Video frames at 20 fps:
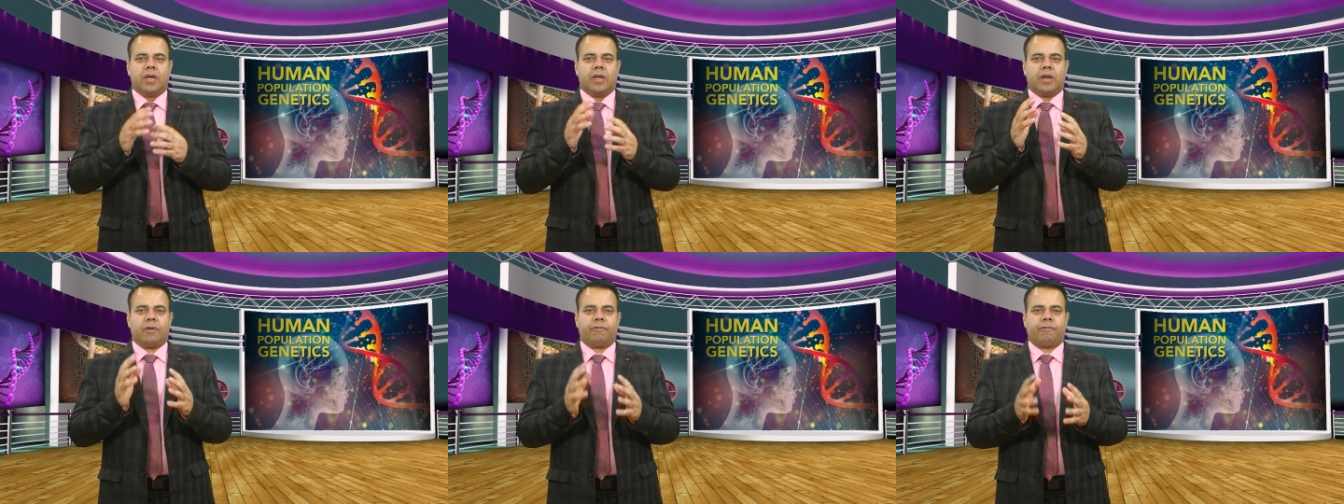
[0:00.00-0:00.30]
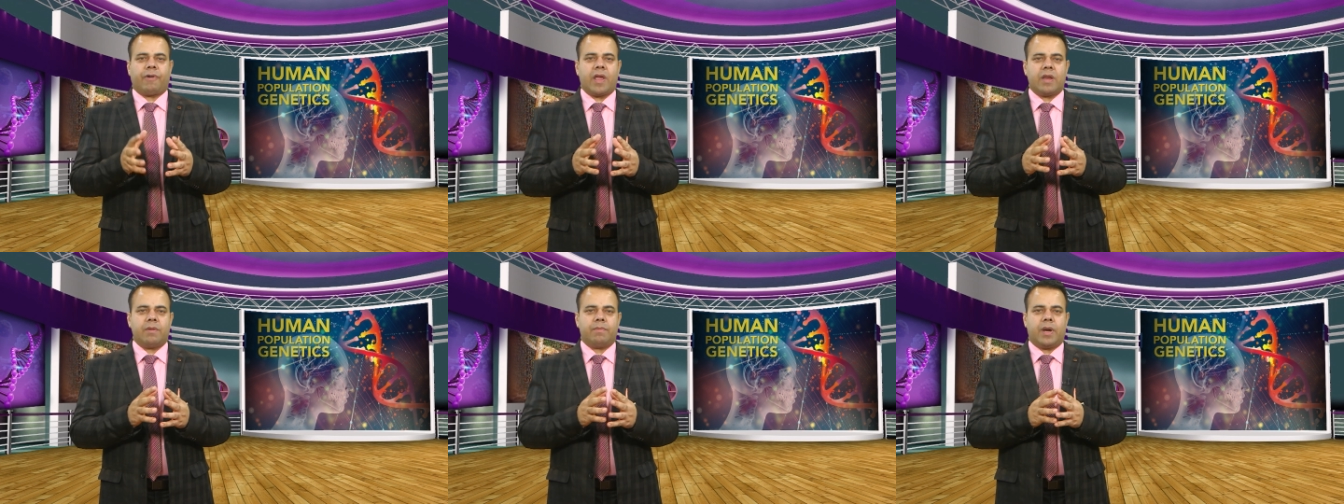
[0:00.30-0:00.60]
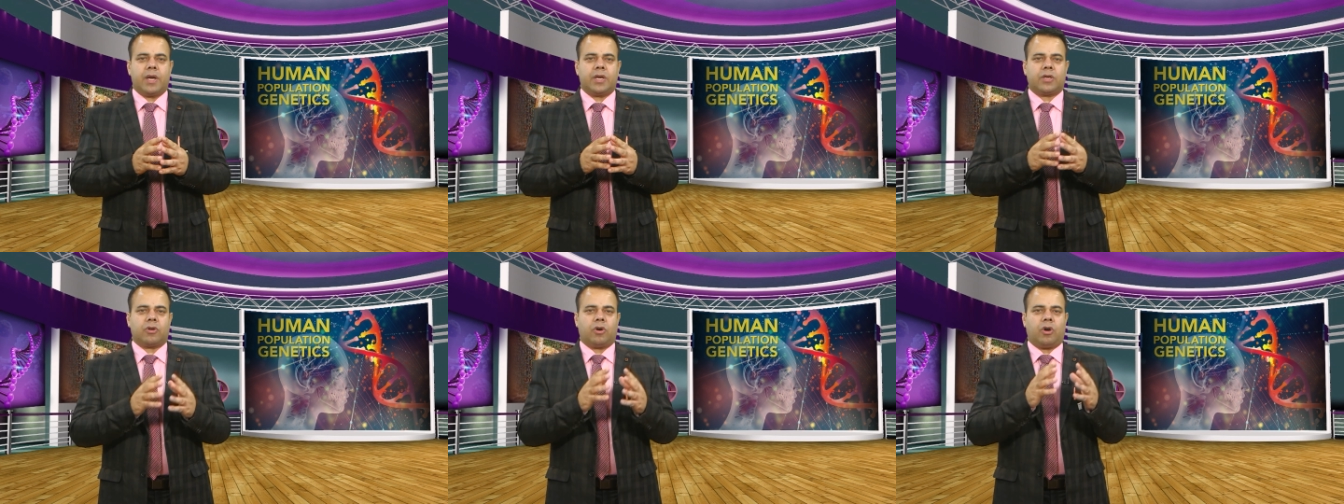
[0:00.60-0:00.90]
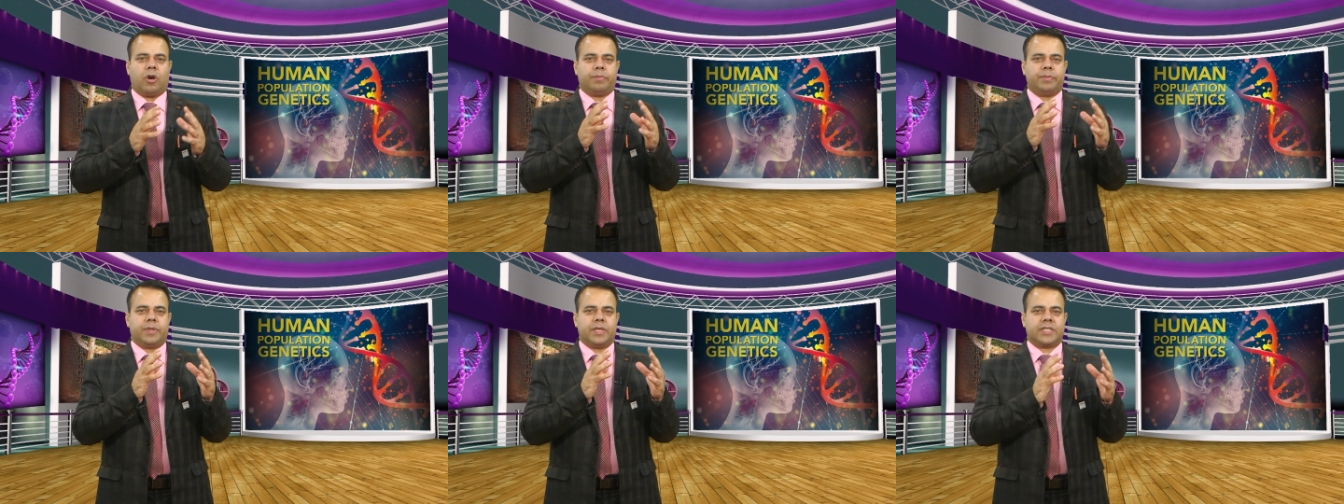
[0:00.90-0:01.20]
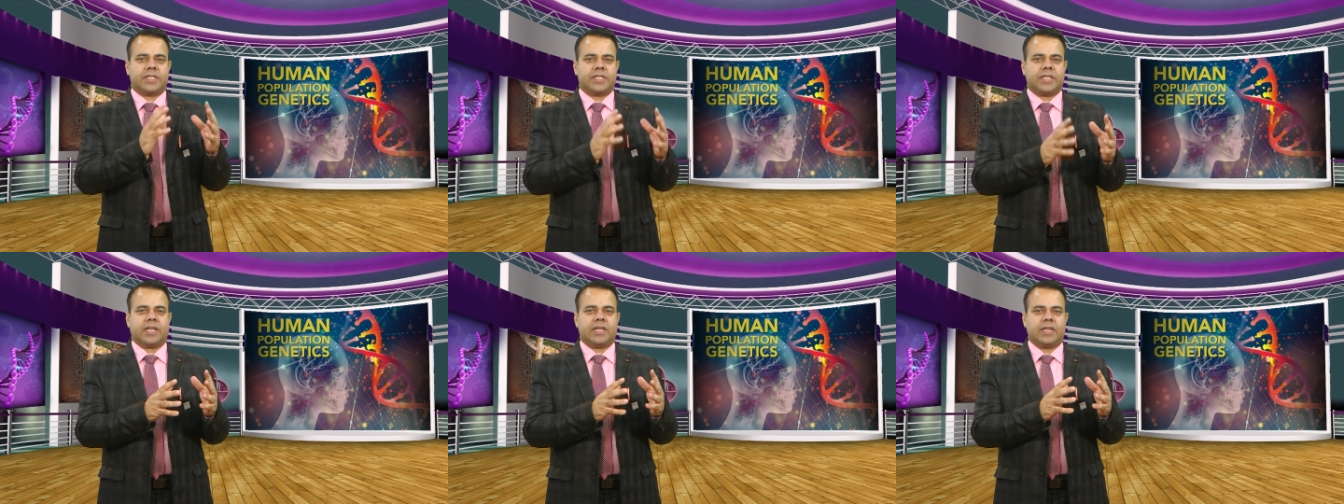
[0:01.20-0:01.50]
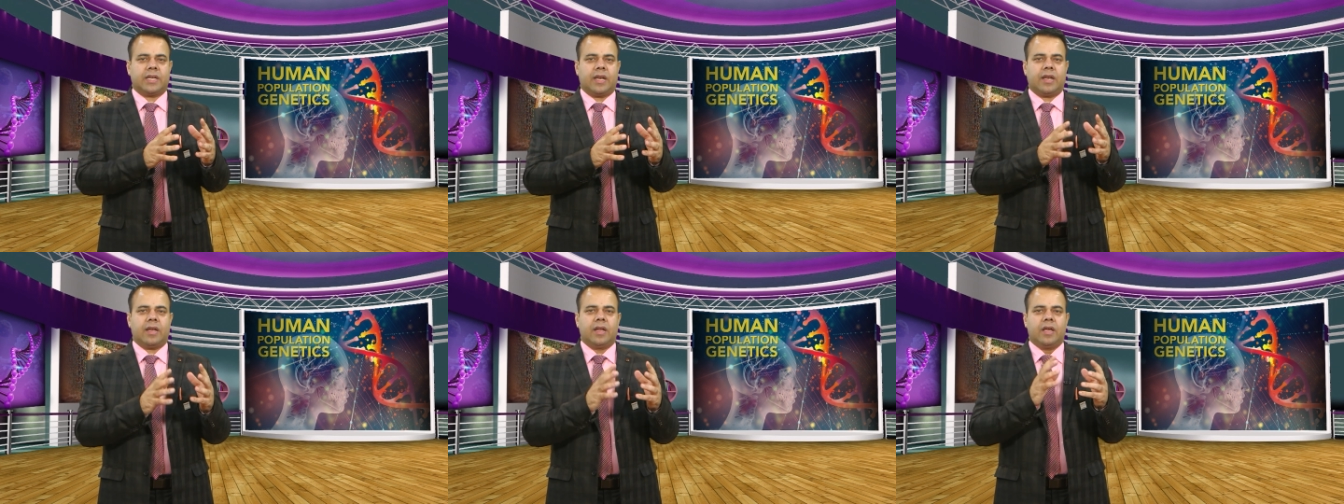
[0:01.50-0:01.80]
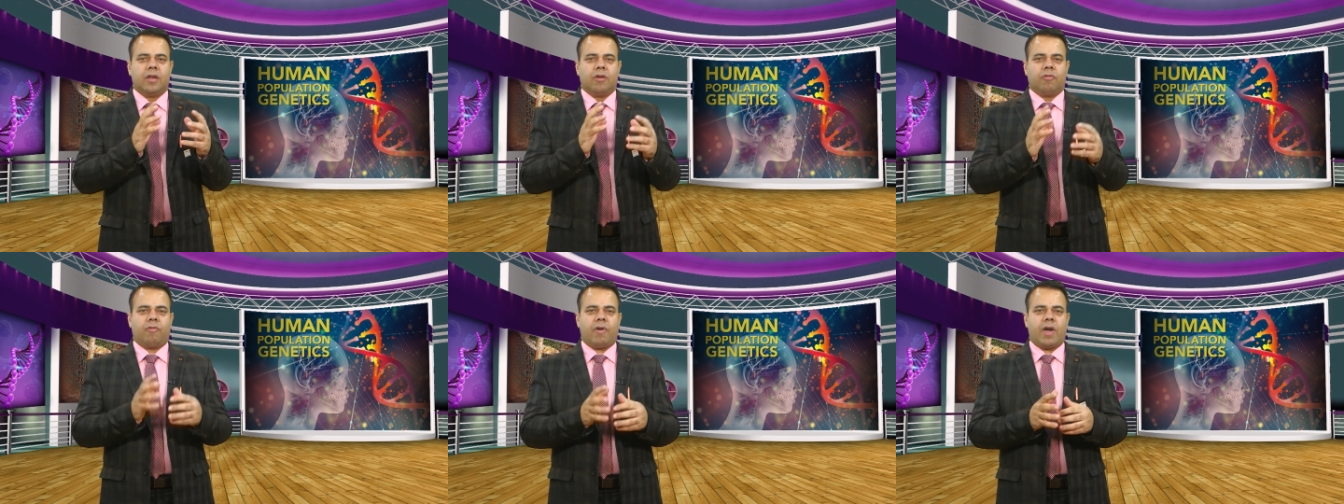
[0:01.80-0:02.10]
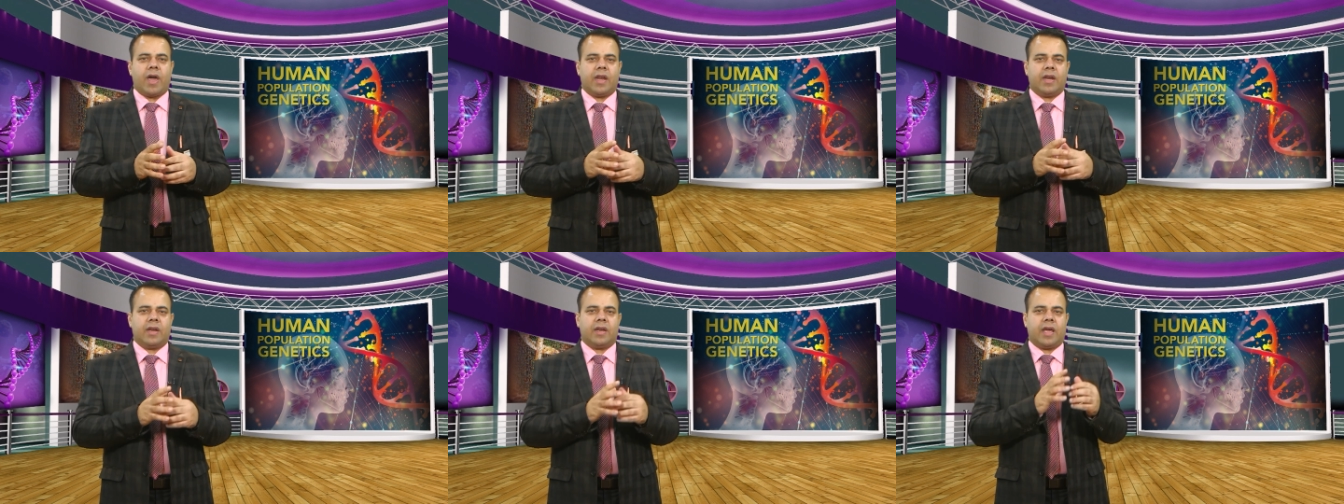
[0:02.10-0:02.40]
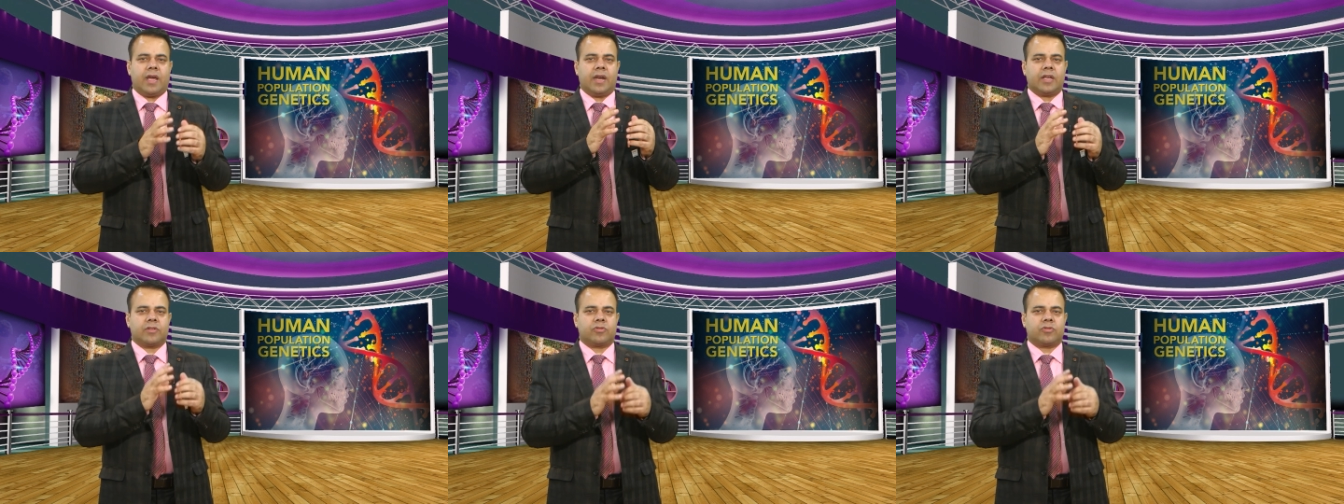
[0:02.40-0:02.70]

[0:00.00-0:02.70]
refinement of the signal wherein an